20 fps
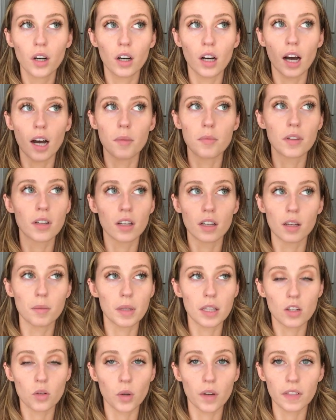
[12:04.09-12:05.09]
um, the I
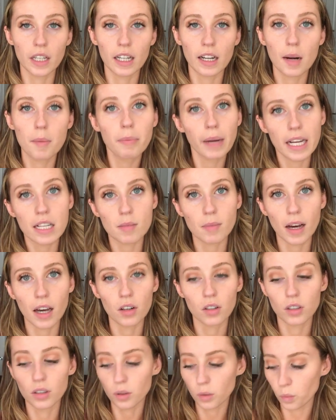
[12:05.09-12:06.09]
mean the 1299 base
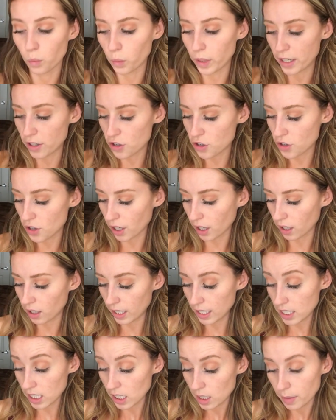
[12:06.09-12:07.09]
model, which
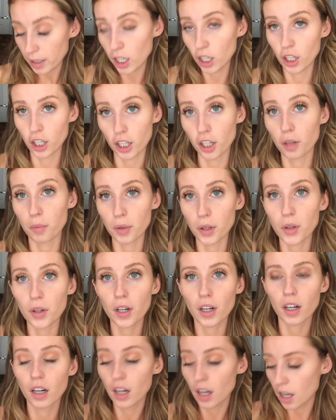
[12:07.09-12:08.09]
is gonna be a good
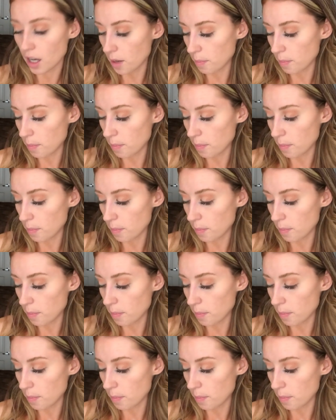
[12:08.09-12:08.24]
computer,